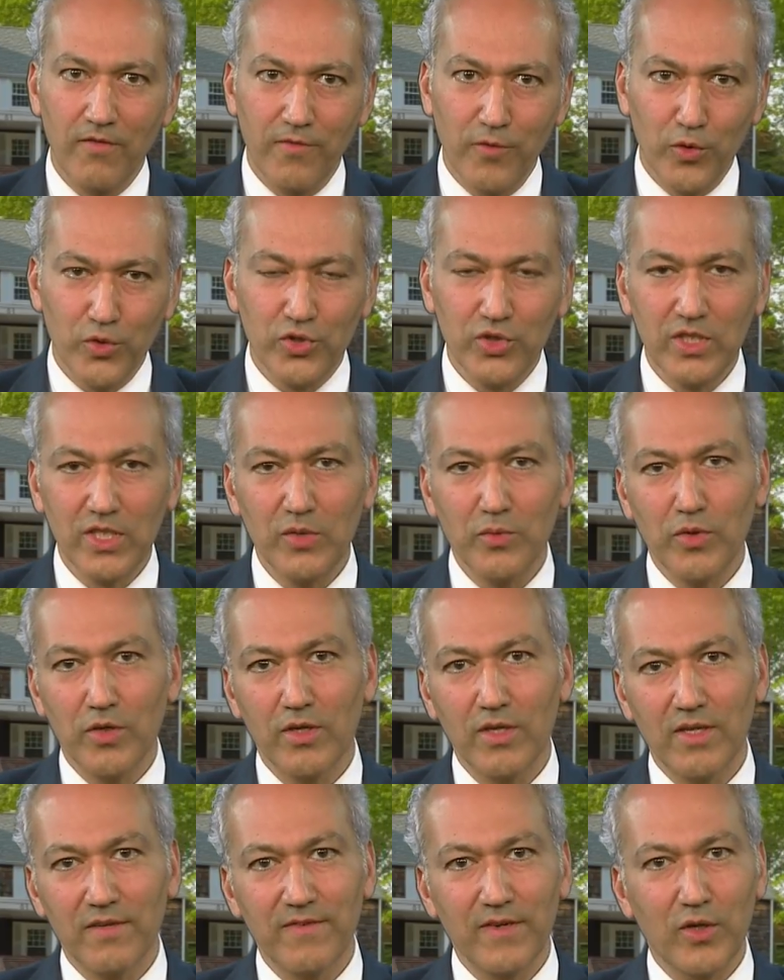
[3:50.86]
Unfortunately, we
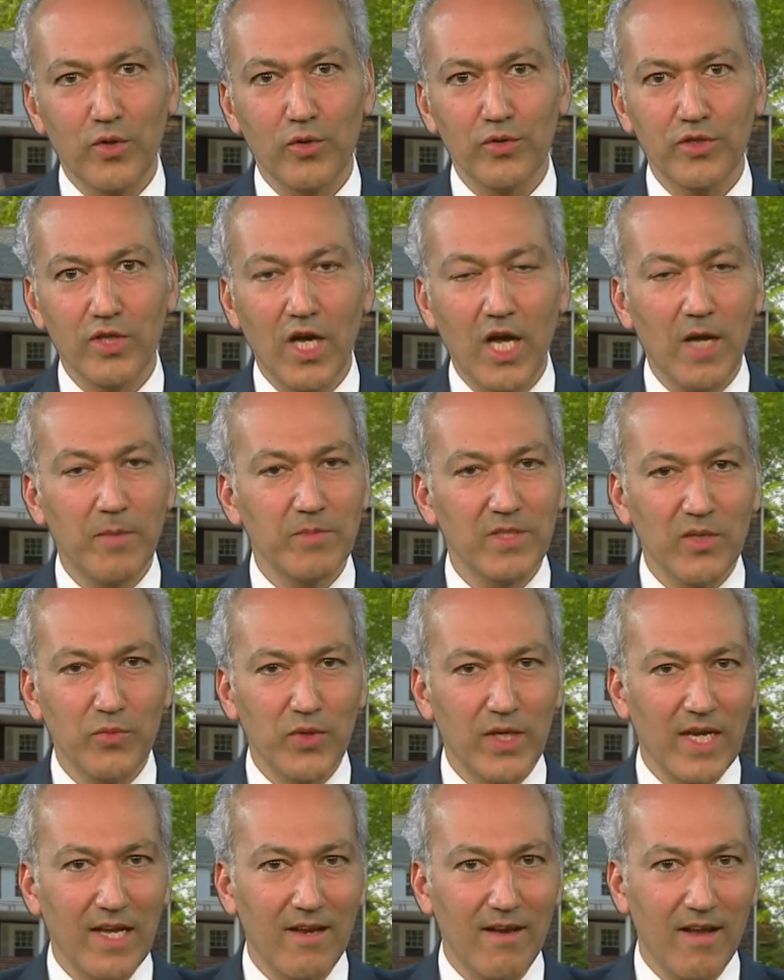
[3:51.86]
are in difficult times
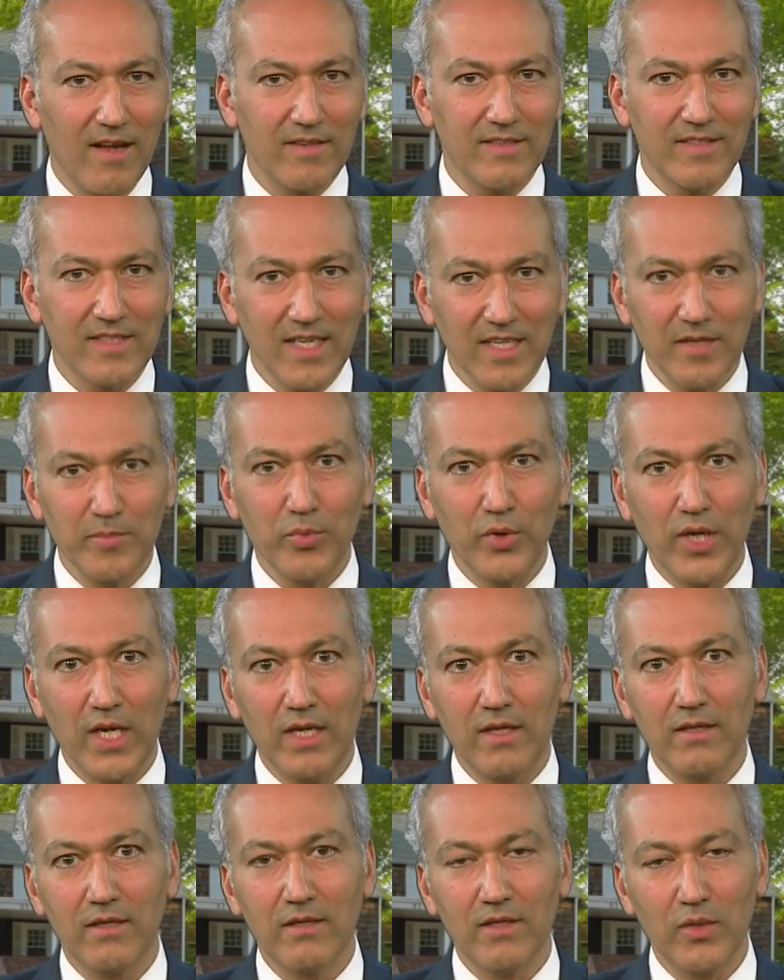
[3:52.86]
and we cannot
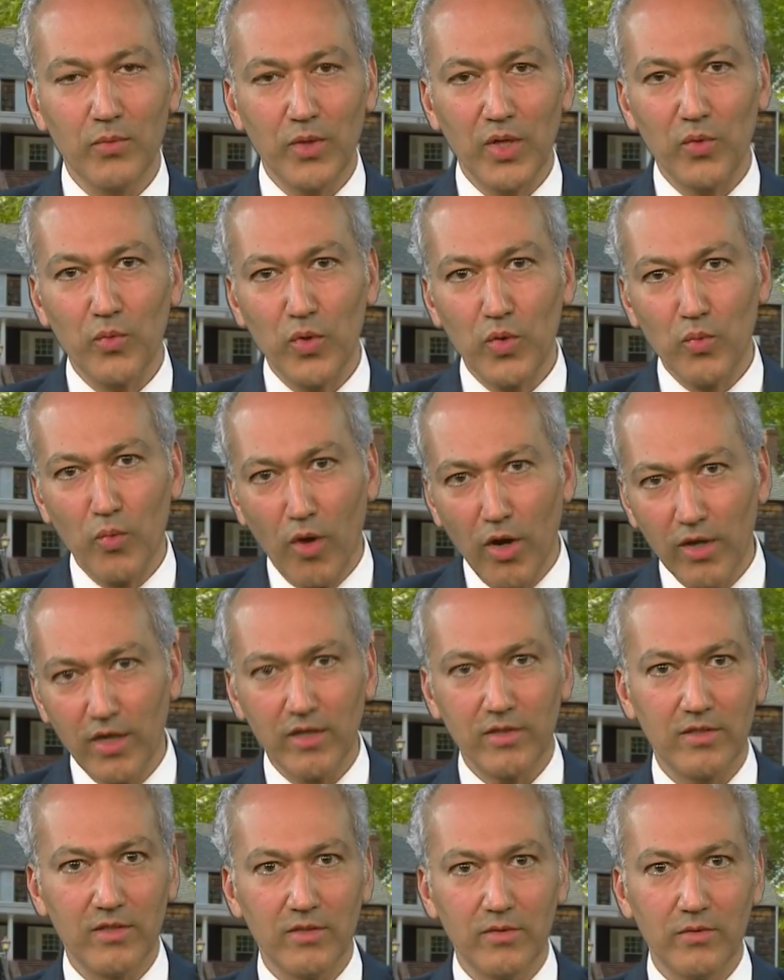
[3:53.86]
celebrate the way we
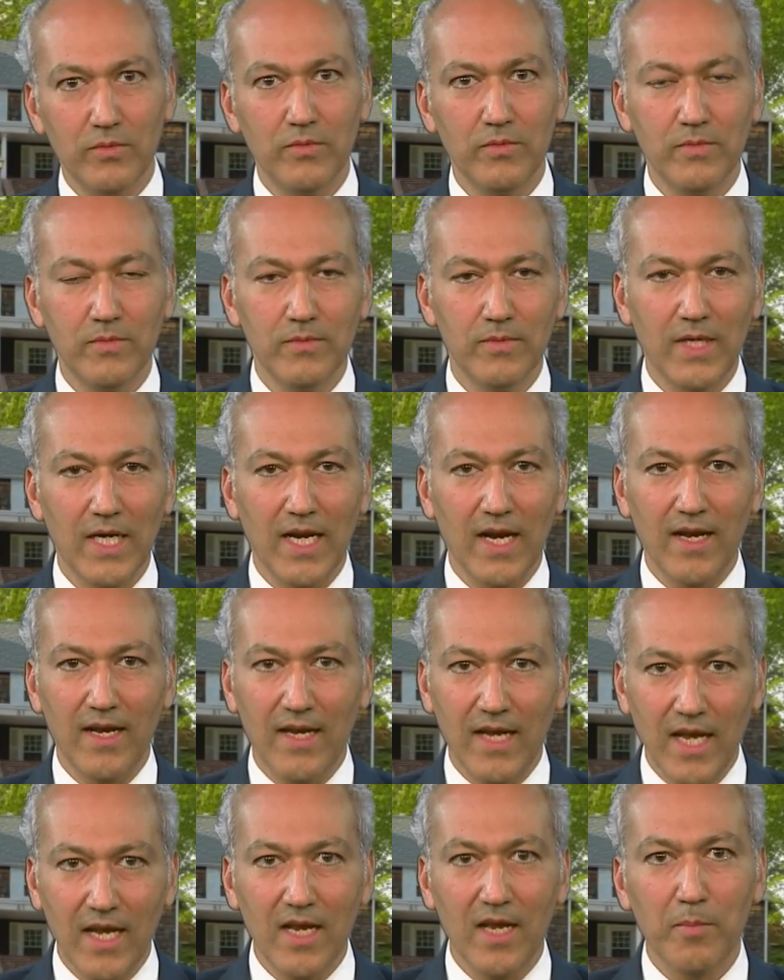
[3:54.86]
wanted to. And I
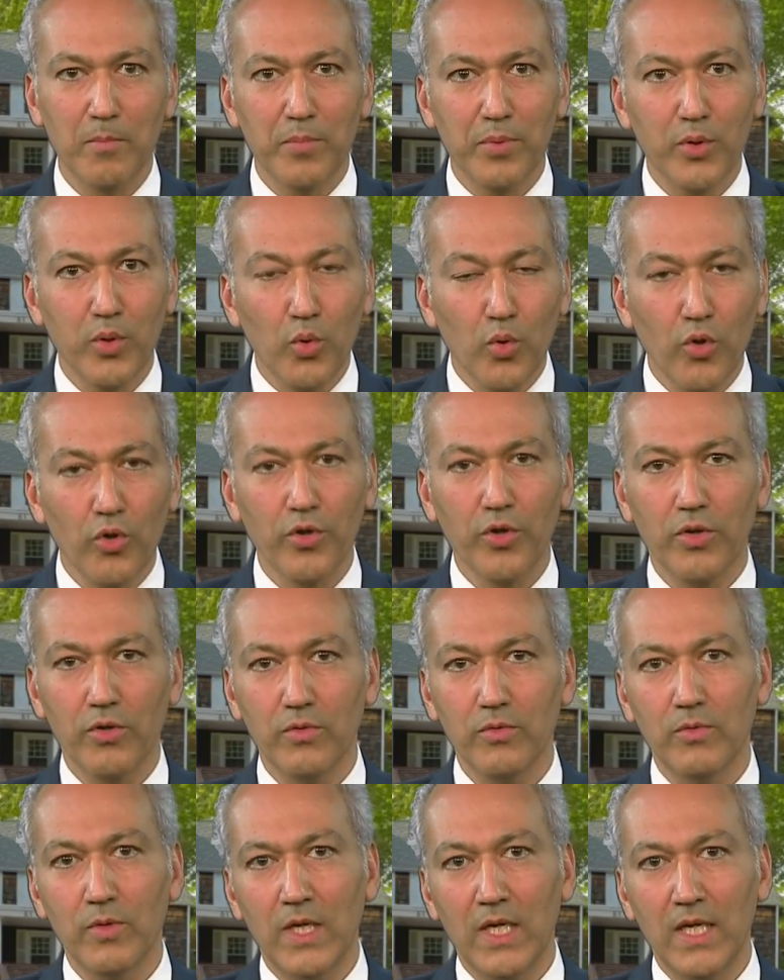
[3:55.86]
again implore
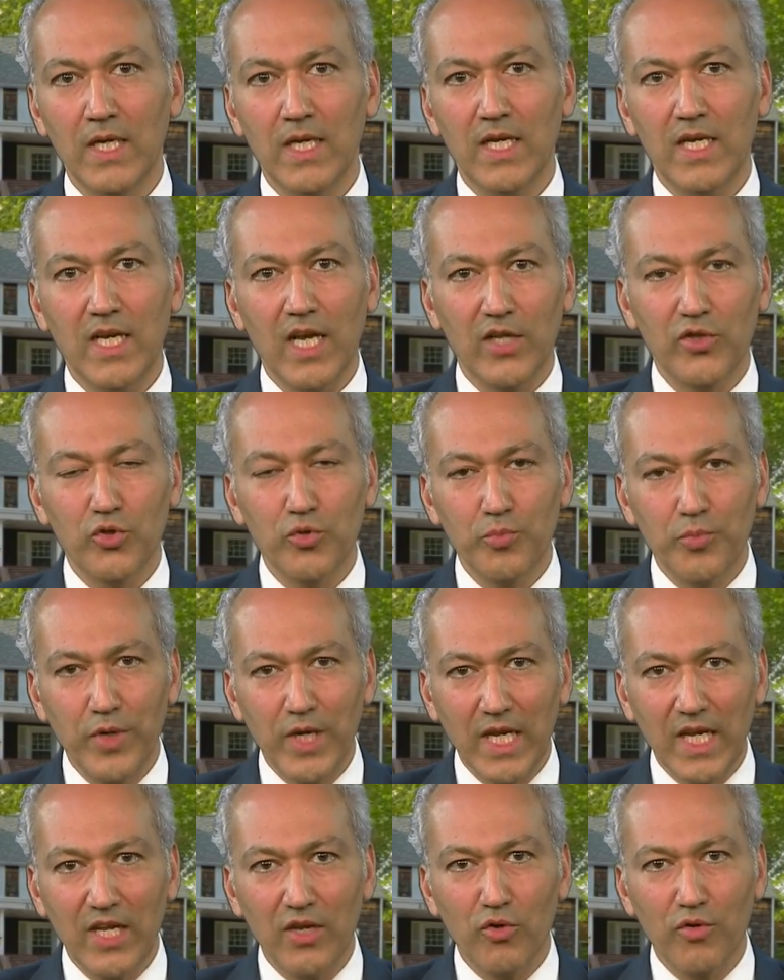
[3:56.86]
you not to
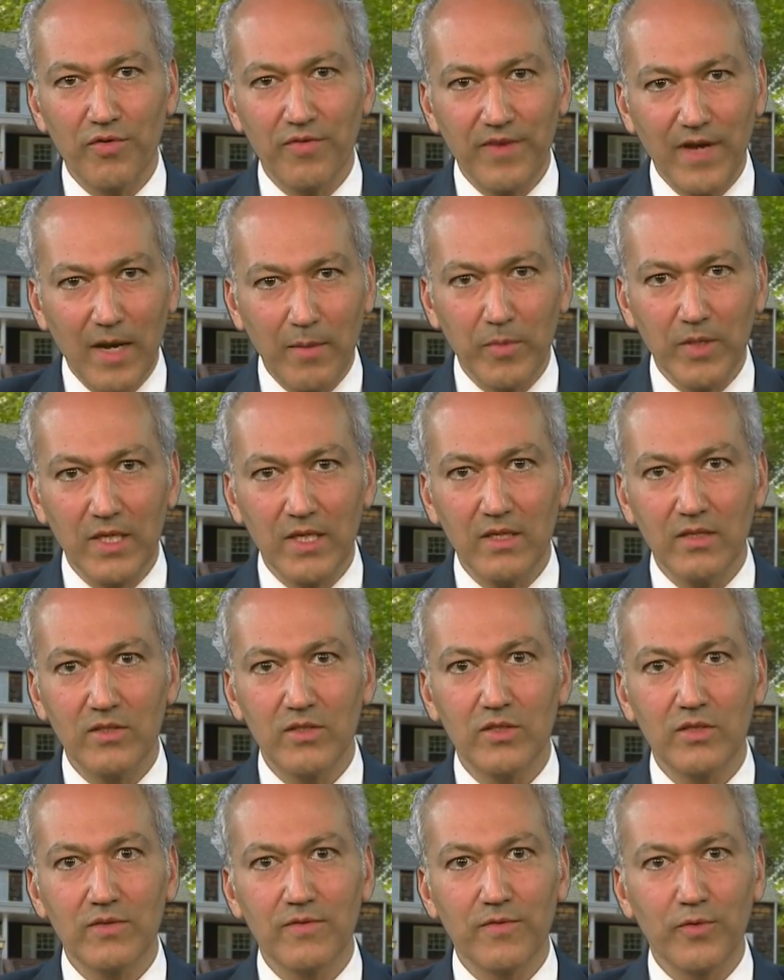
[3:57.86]
bring in your
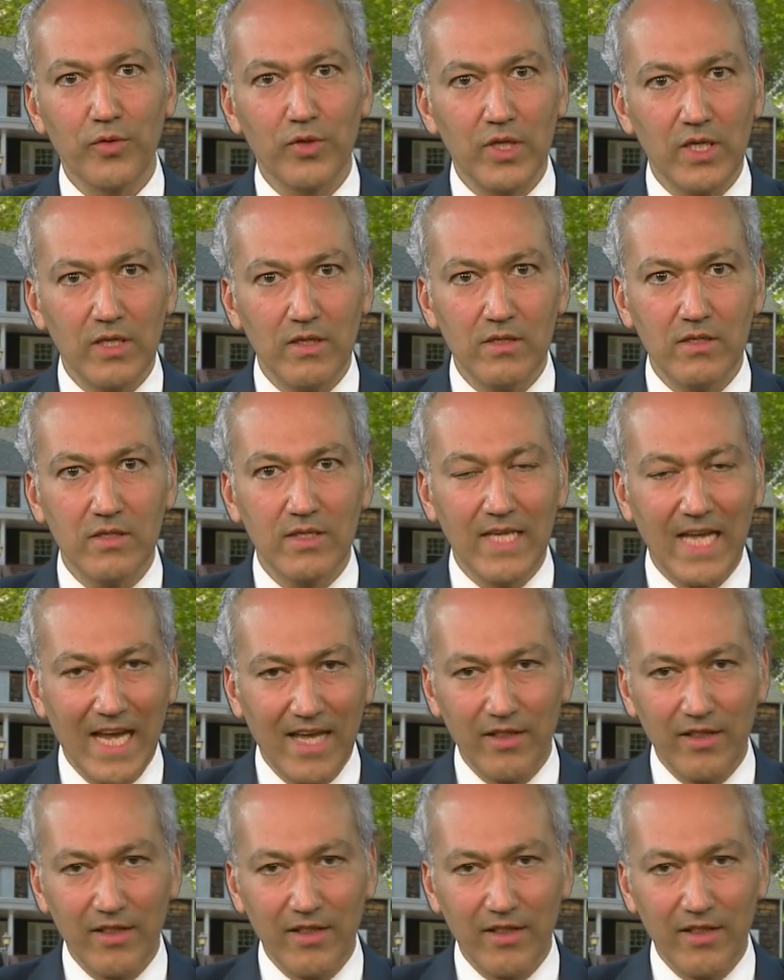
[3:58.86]
families for these